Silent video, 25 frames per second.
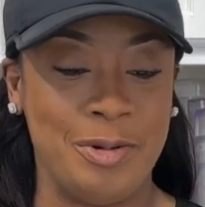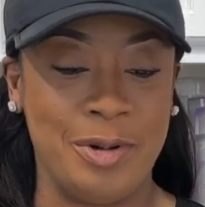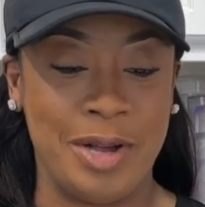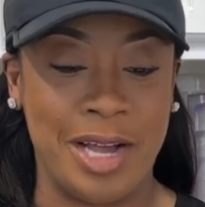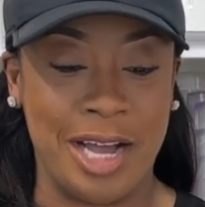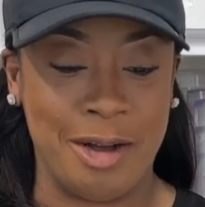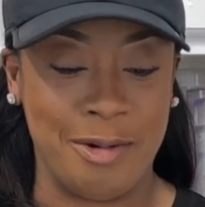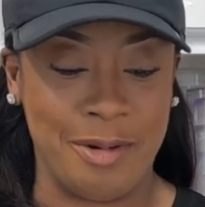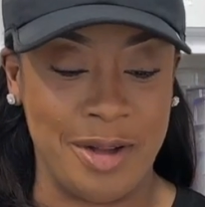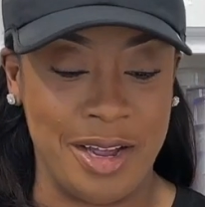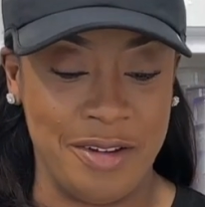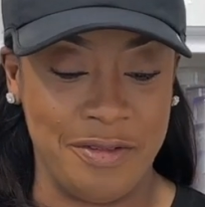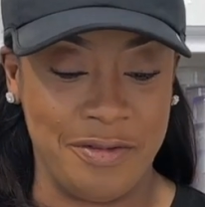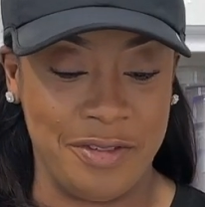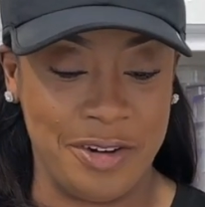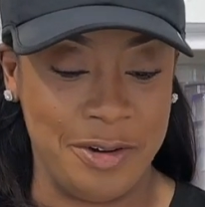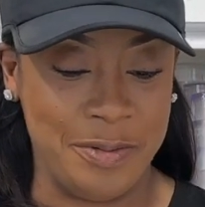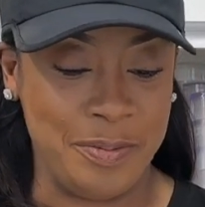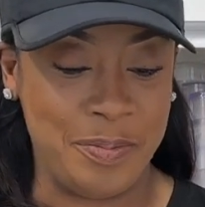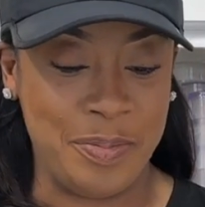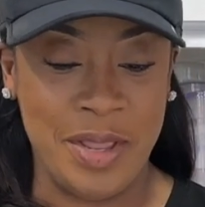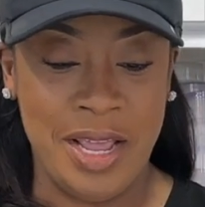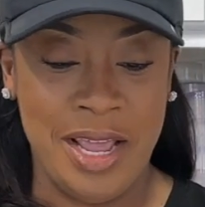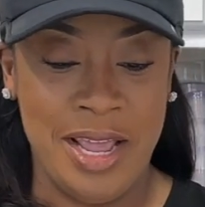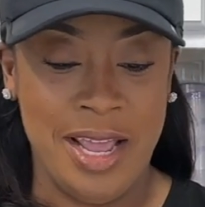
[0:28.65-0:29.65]

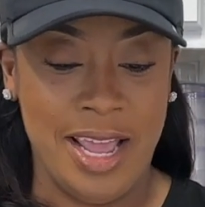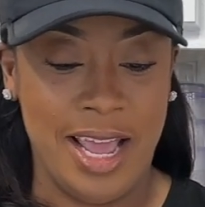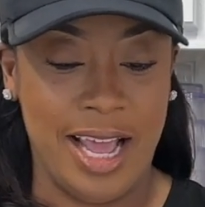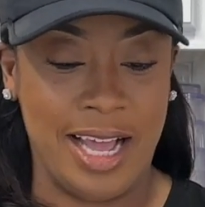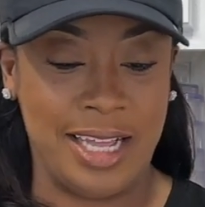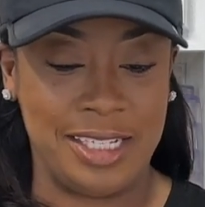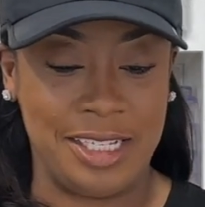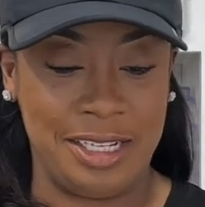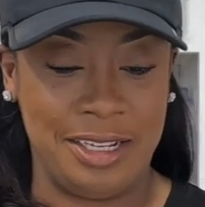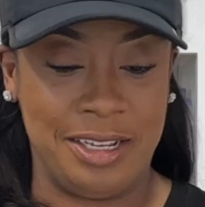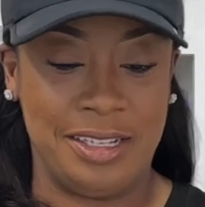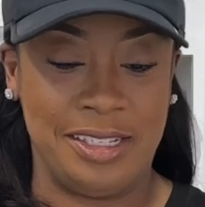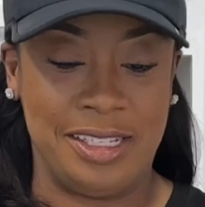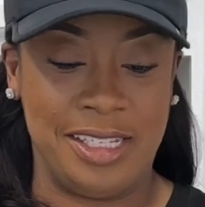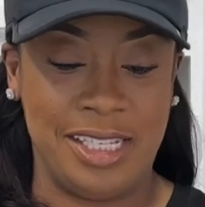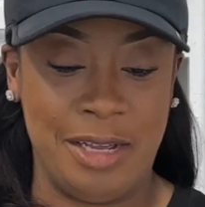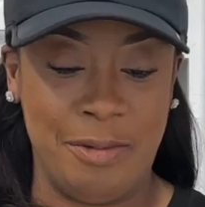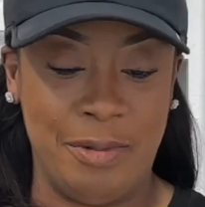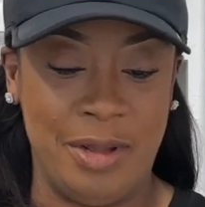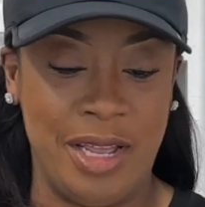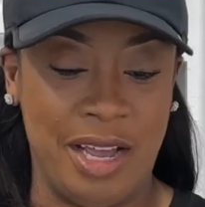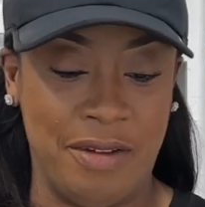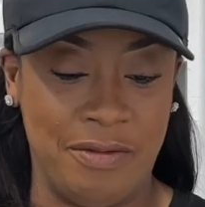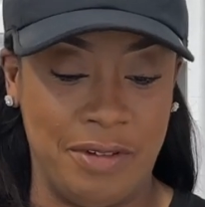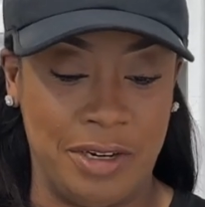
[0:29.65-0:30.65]
However, as you can see,
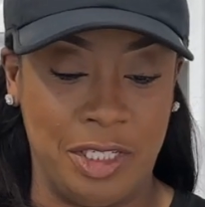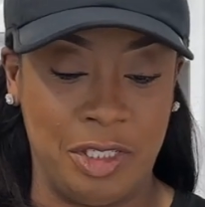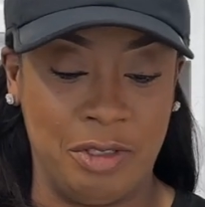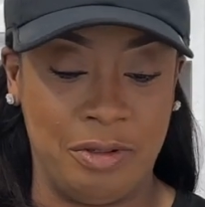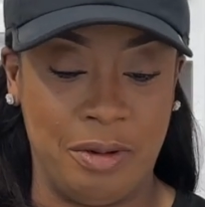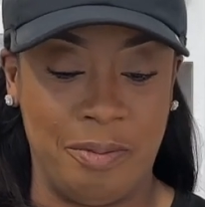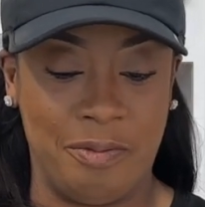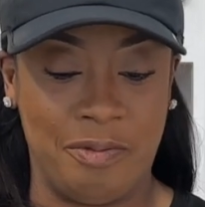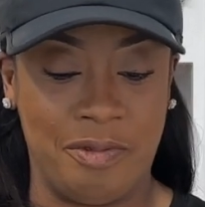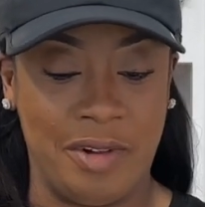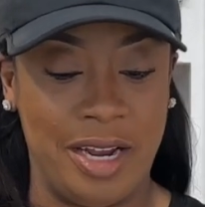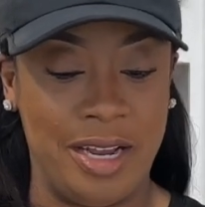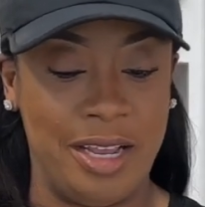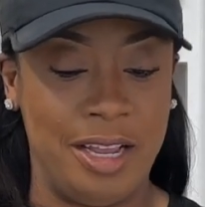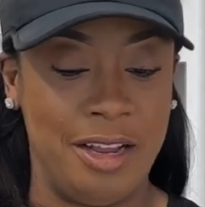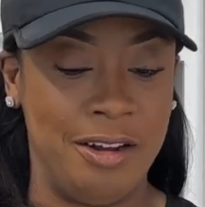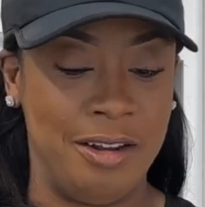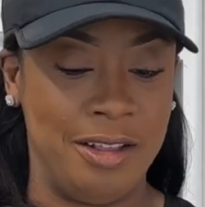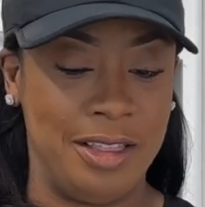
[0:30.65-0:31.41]
we have our shrimp right here.